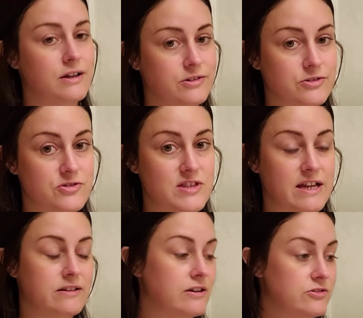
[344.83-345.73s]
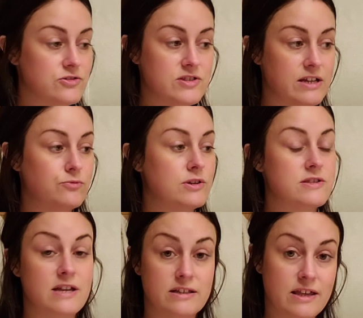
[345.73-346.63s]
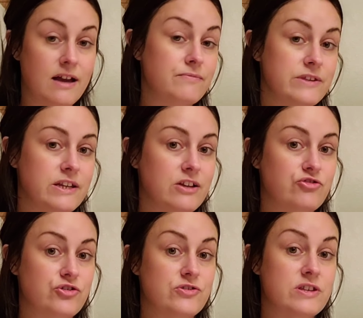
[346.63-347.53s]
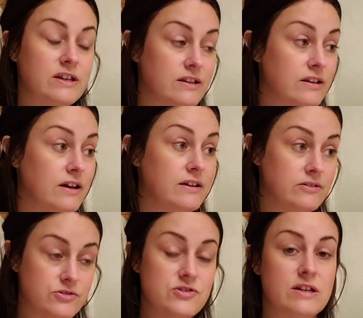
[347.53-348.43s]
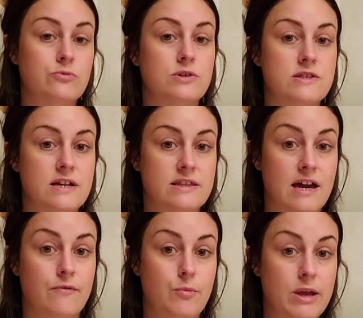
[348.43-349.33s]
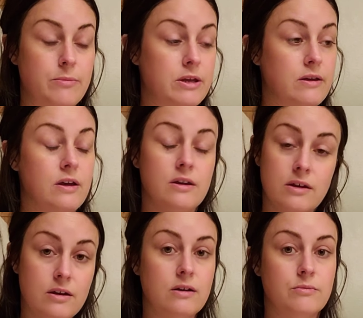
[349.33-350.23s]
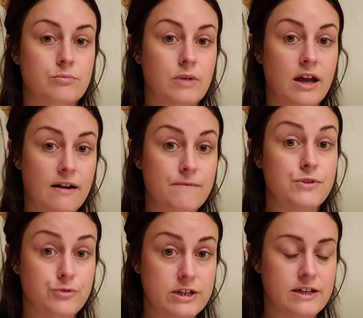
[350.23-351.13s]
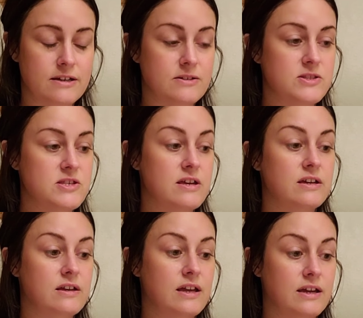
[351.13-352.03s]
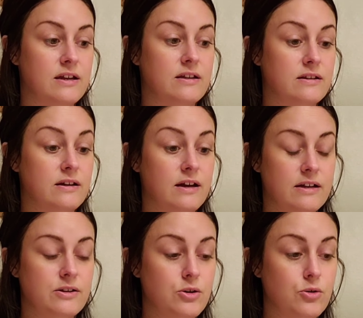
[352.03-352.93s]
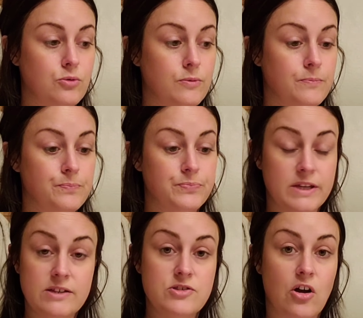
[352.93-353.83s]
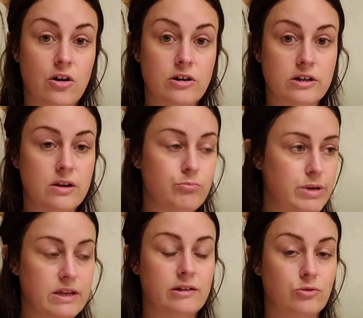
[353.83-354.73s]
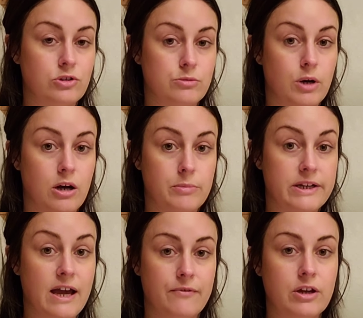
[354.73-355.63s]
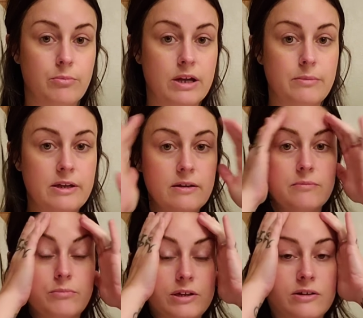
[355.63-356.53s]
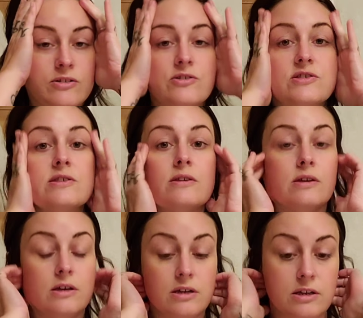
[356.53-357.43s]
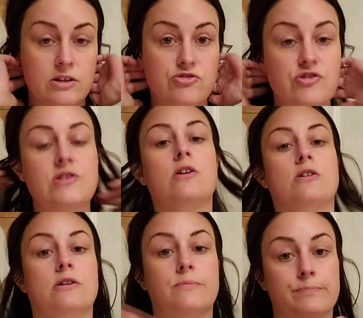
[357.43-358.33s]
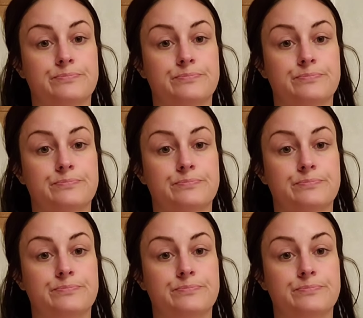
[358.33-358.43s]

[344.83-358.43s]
I understand. I understand what it's like to have teenagers and I understand what it's like to have a baby. I have three kids and I know it's hard being an older mom and having a baby because it's just hard.